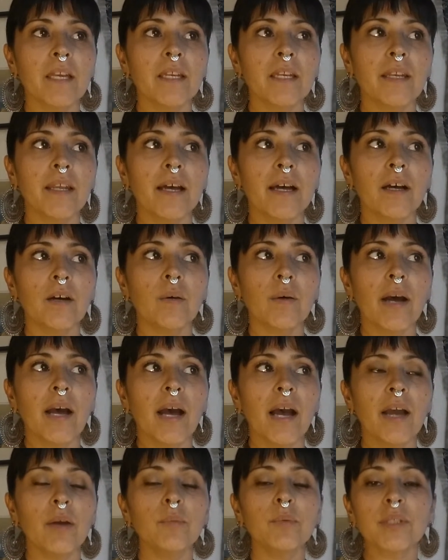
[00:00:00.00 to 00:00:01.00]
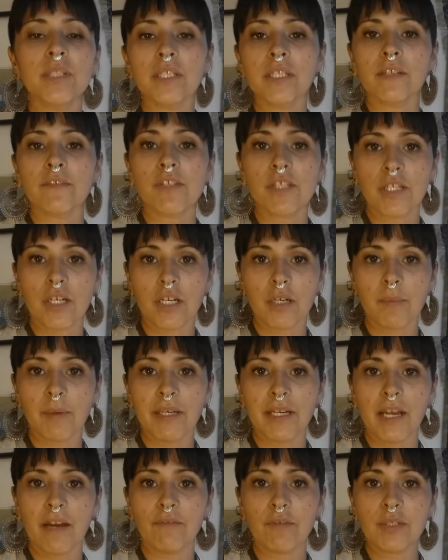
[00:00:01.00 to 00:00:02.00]
Now, I really love to talk
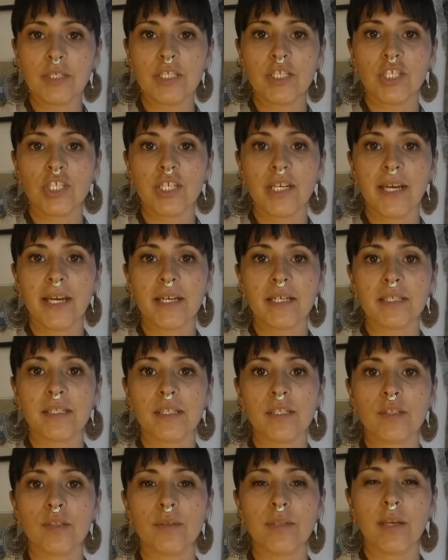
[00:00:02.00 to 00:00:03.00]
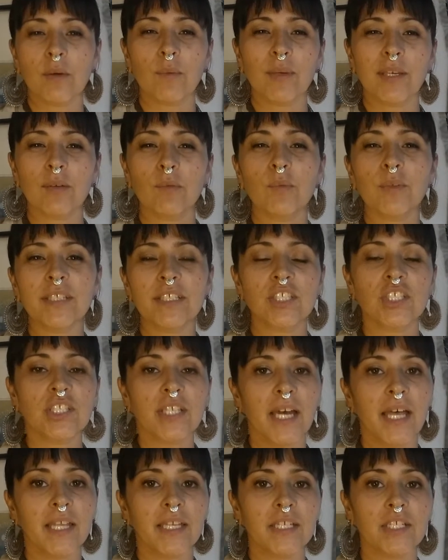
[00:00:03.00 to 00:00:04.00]
about aphrodisiacs so that we can really
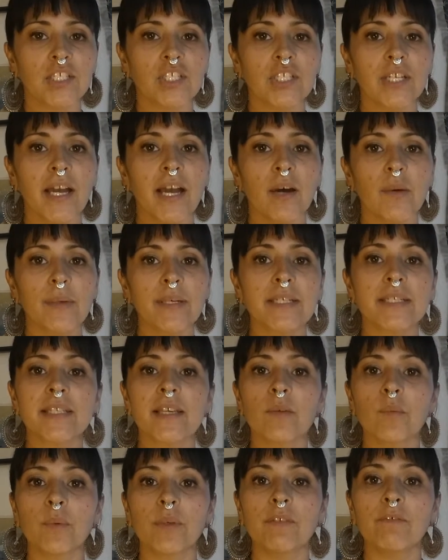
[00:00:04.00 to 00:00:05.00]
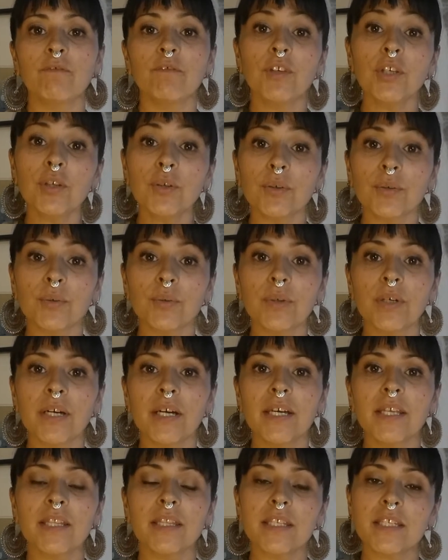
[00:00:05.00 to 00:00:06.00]
challenge how it is that we view
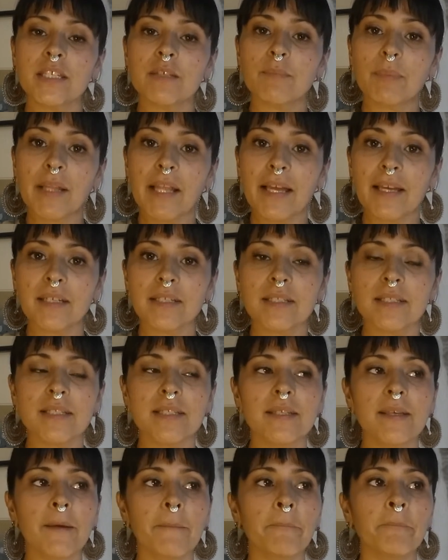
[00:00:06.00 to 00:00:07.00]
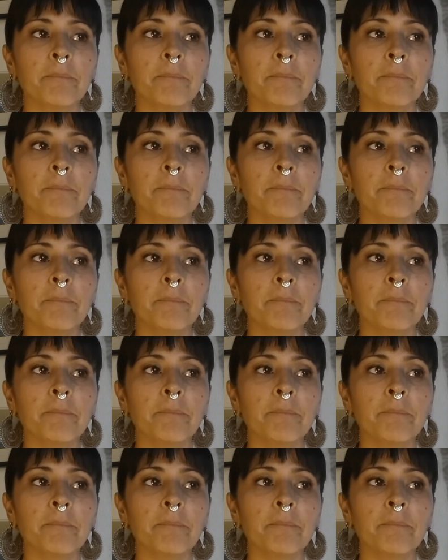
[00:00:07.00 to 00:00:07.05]
these plants.